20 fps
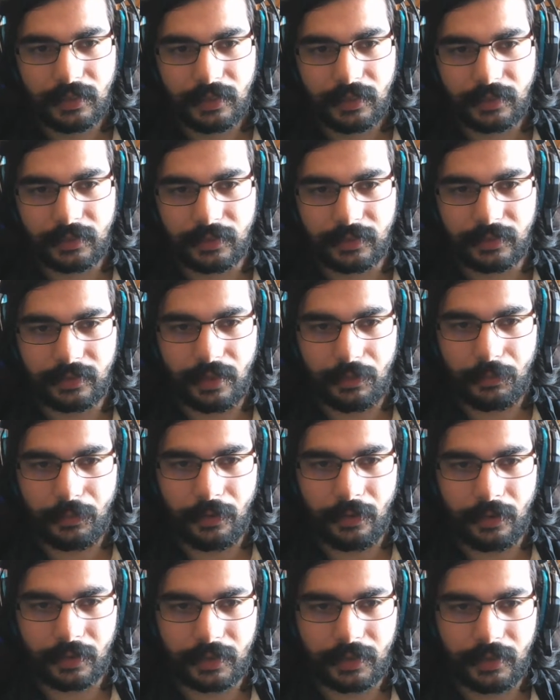he says
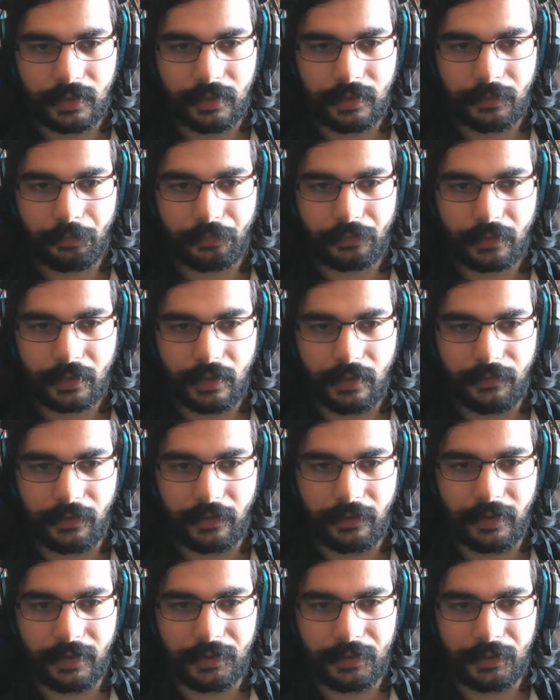Senkorku uh,
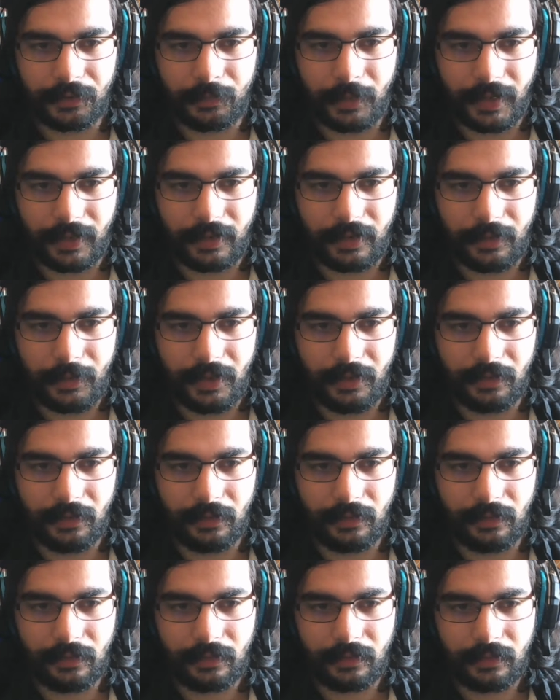Upper Youth back in
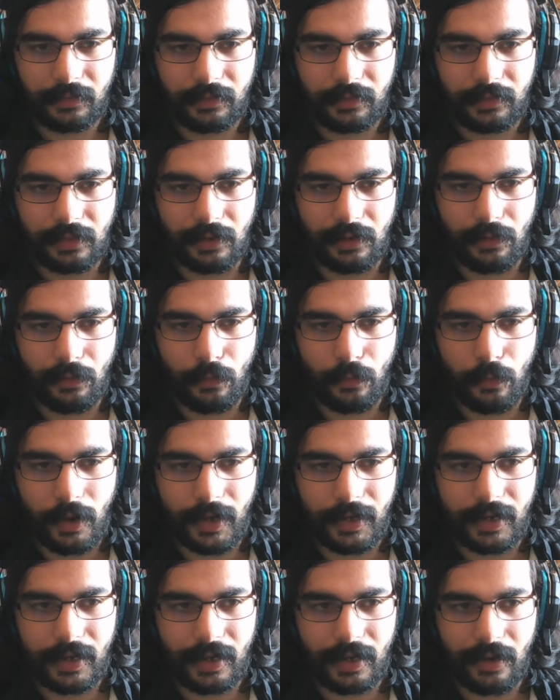Kamino. So
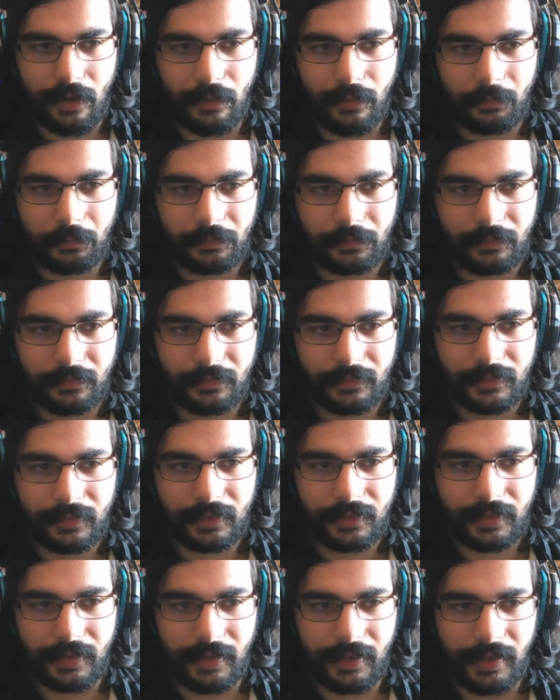why now?
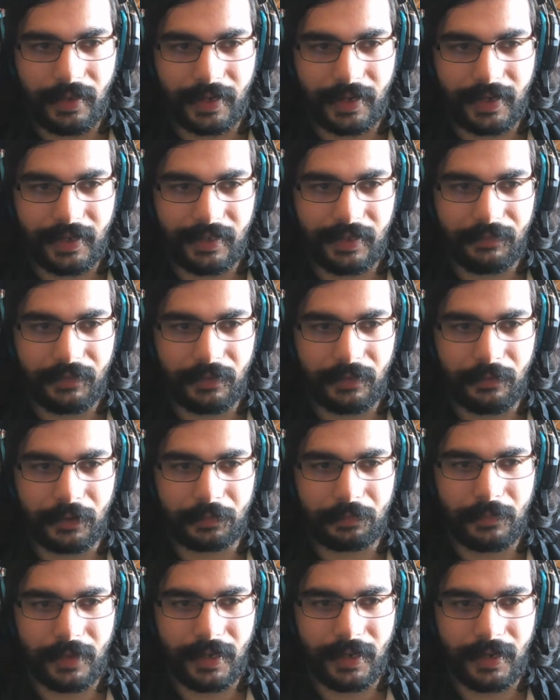I can't even
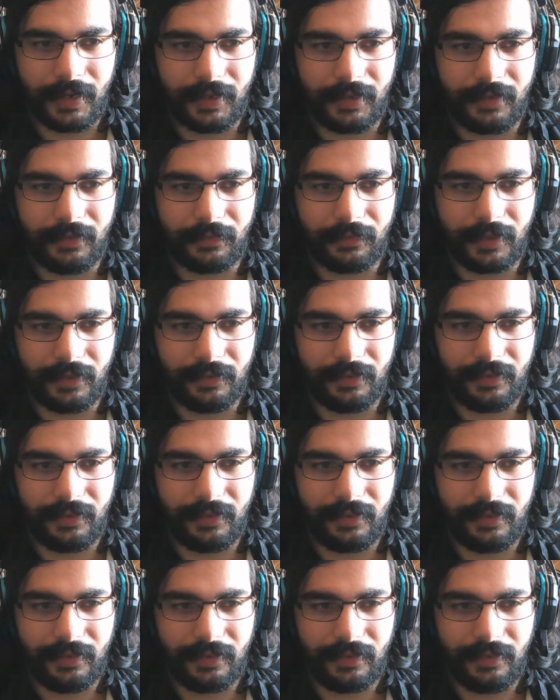warp my head
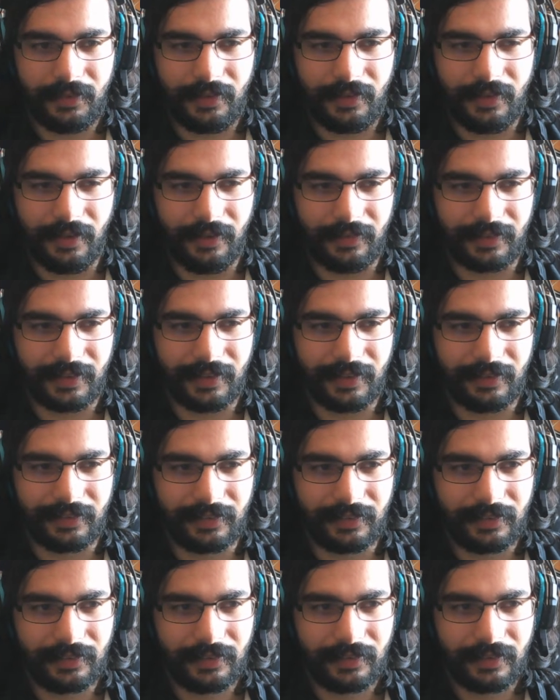around all
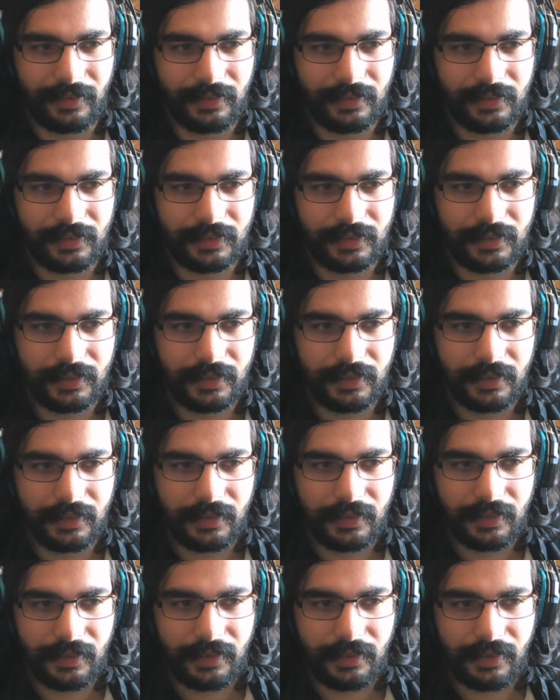this.
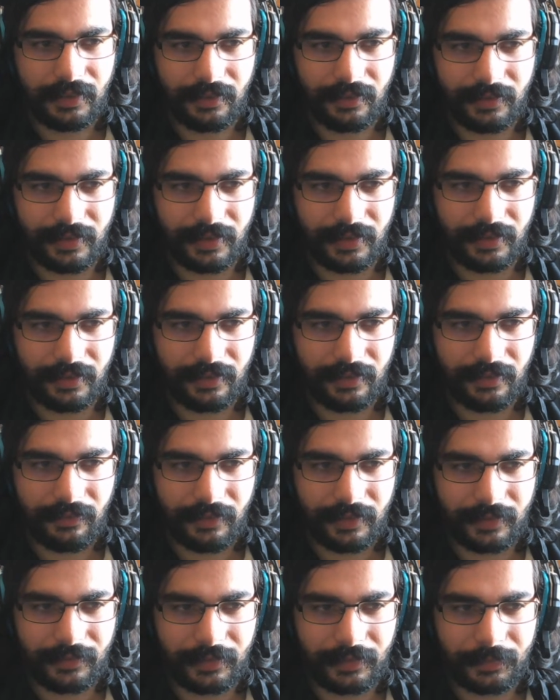Now then,
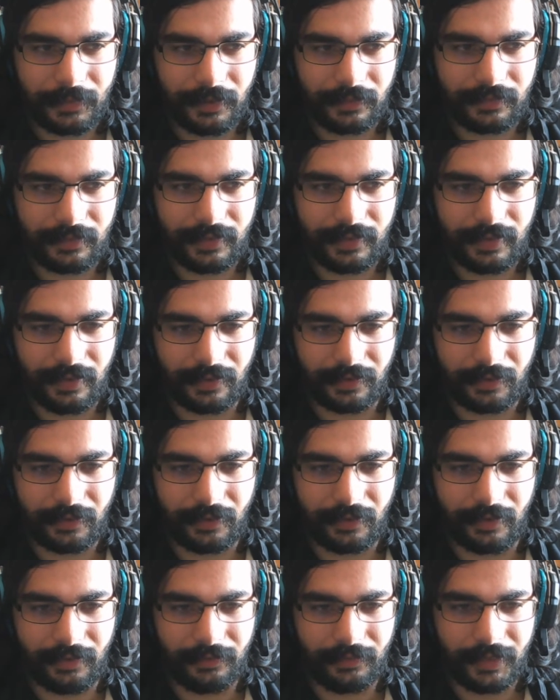let's have a small talk,
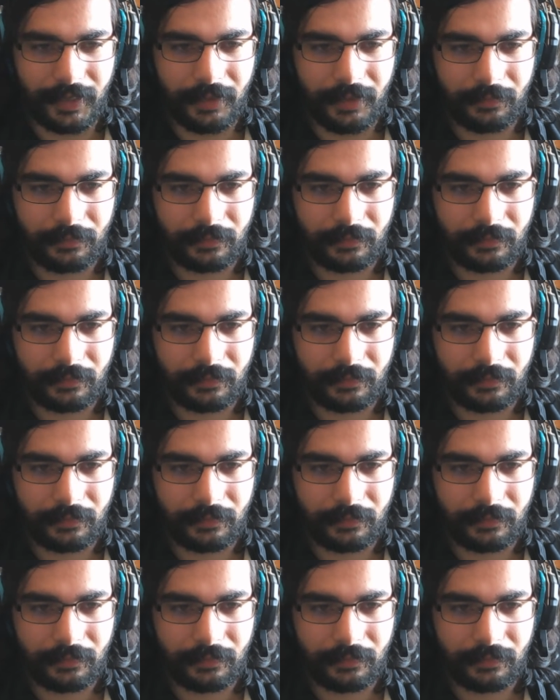shall we?